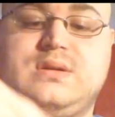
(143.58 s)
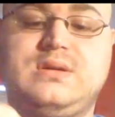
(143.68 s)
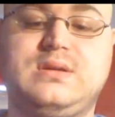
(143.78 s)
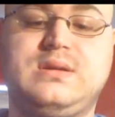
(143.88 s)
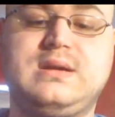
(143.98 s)

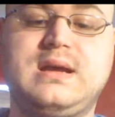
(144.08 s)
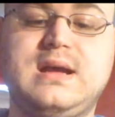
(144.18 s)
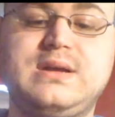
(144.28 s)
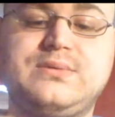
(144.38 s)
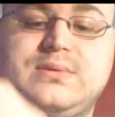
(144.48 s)
You
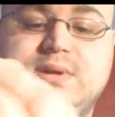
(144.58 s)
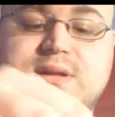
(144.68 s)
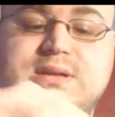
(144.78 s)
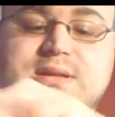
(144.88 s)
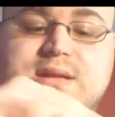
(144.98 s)
kind of
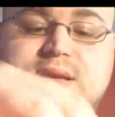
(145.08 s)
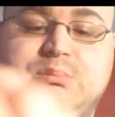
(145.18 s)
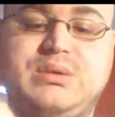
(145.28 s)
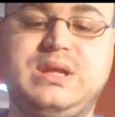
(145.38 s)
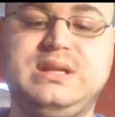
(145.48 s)
want to like
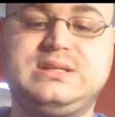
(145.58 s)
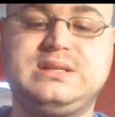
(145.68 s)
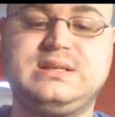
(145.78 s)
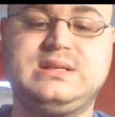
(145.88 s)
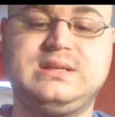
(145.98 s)
pinch
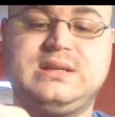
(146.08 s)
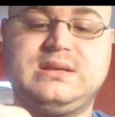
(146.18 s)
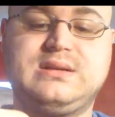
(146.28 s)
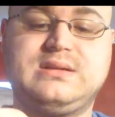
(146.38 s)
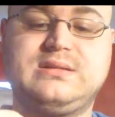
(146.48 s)
it in
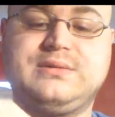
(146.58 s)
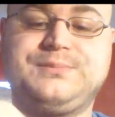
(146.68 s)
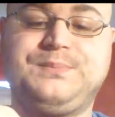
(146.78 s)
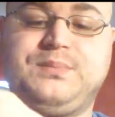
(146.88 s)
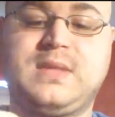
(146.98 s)
here.
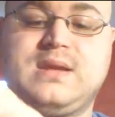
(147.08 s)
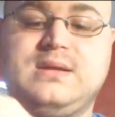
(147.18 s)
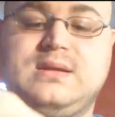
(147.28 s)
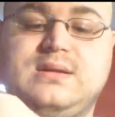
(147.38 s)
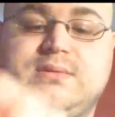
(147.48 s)

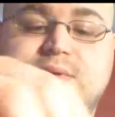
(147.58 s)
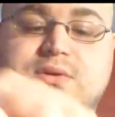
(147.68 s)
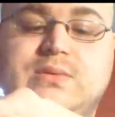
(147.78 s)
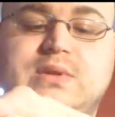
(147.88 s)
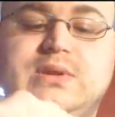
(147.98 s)
Well,
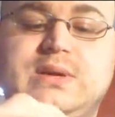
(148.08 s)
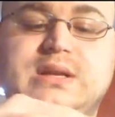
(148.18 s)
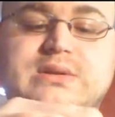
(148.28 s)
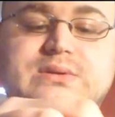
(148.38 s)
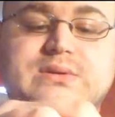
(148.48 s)
normally what I
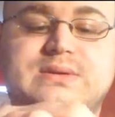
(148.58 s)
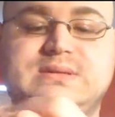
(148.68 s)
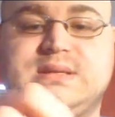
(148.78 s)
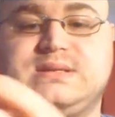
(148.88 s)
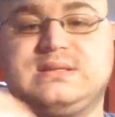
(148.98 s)
do is I
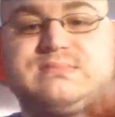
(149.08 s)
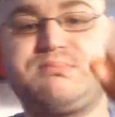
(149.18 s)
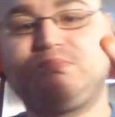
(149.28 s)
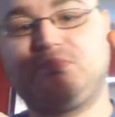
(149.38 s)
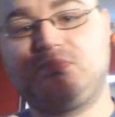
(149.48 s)
just
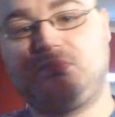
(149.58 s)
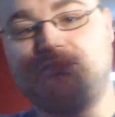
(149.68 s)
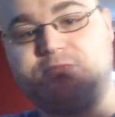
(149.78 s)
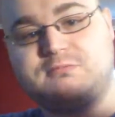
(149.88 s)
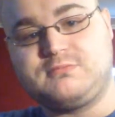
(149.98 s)

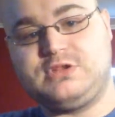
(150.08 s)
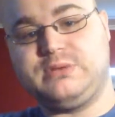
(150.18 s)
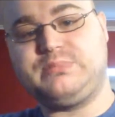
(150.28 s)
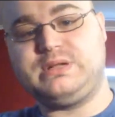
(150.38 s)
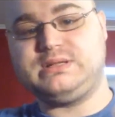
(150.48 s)

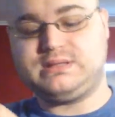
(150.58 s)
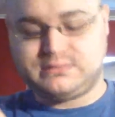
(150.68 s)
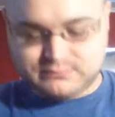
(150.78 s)
dump it in there.